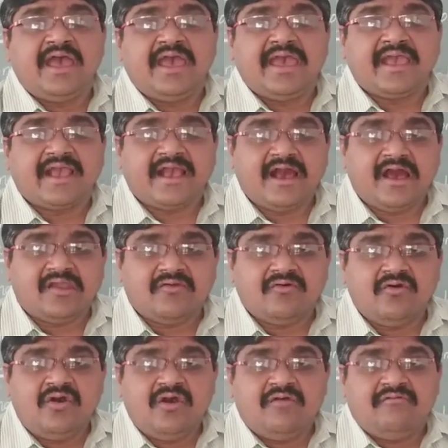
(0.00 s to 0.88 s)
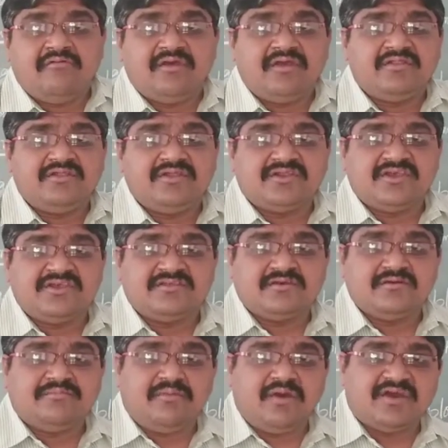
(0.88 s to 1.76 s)
curve. It is
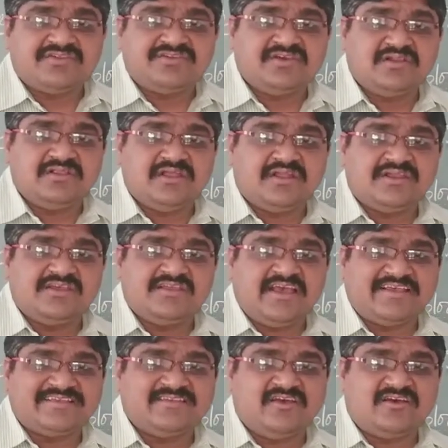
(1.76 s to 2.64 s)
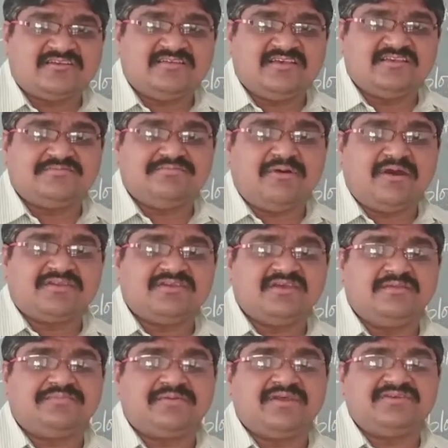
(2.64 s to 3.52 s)
a partial, that is x-axis
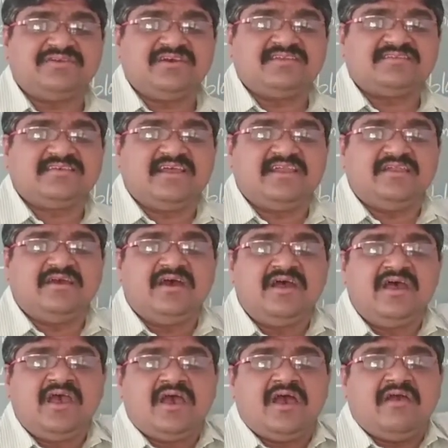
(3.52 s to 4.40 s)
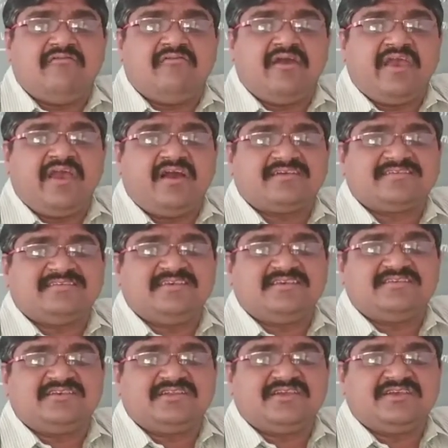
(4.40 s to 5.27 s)
partial pressures, and
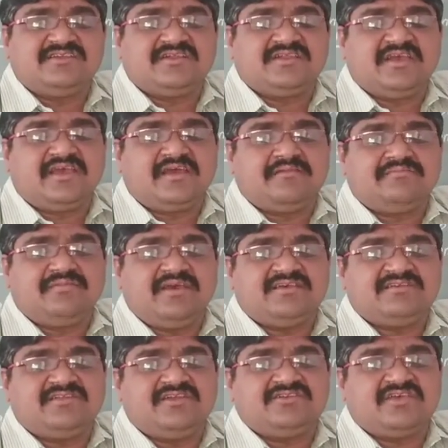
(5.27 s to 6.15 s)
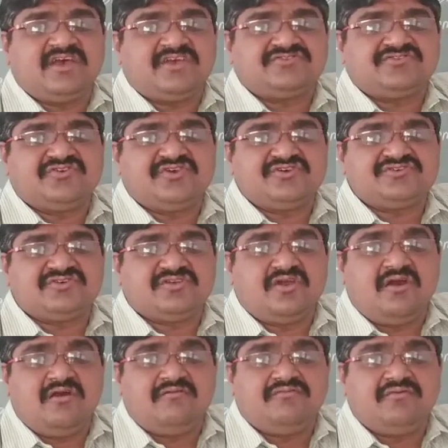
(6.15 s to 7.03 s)
y-axis it is taken place the saturation
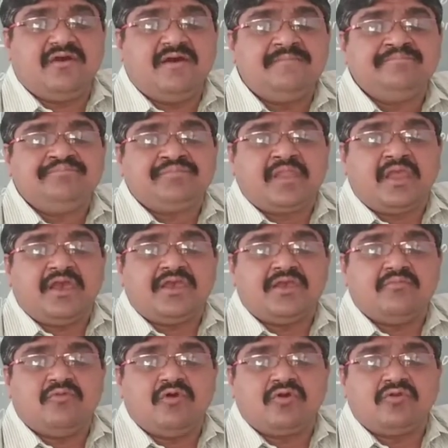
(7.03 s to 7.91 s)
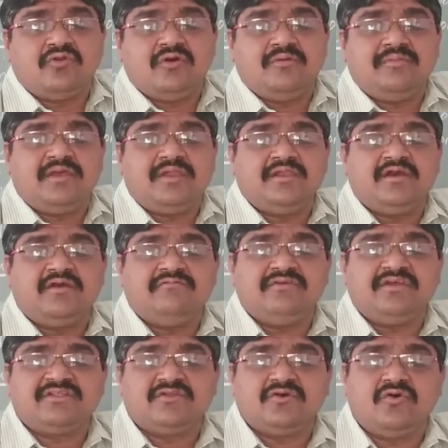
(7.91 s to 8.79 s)
of hemoglobin
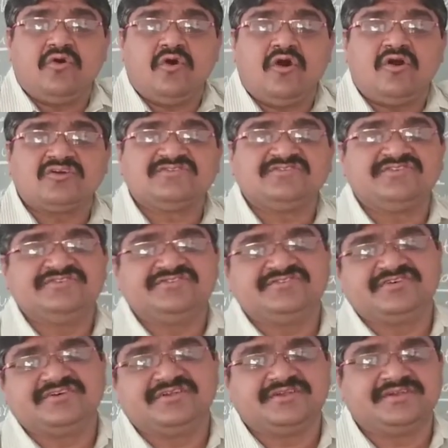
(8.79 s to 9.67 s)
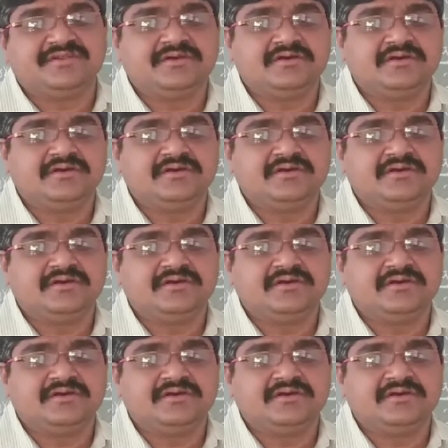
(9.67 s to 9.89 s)
with oxygen.